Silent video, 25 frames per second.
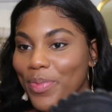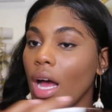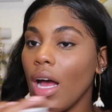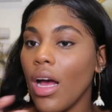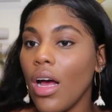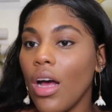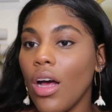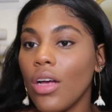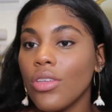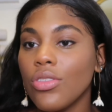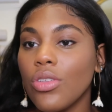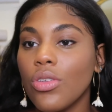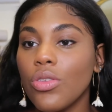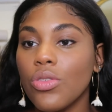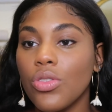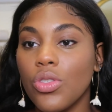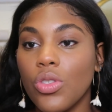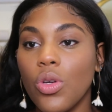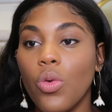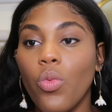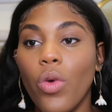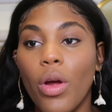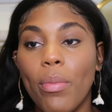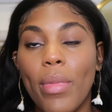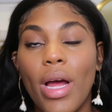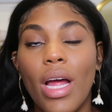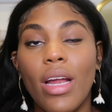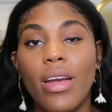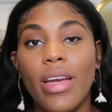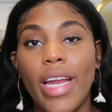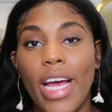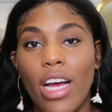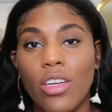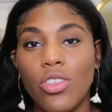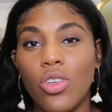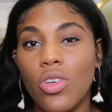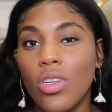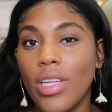I also do wear my
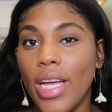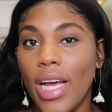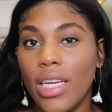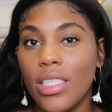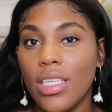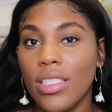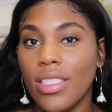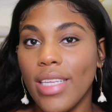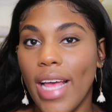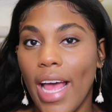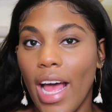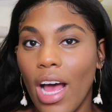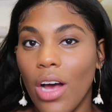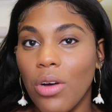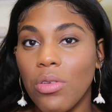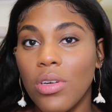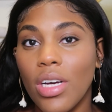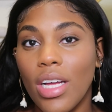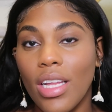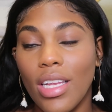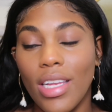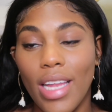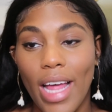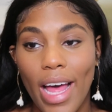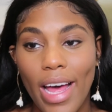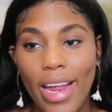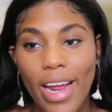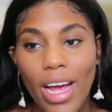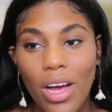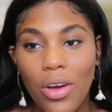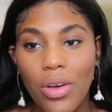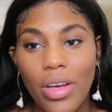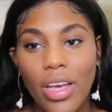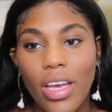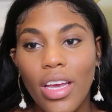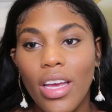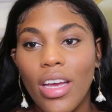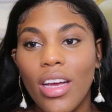natural lashes out a lot
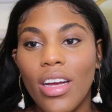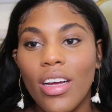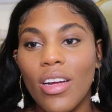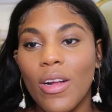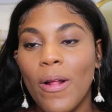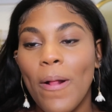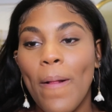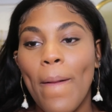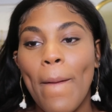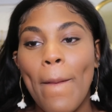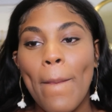out here,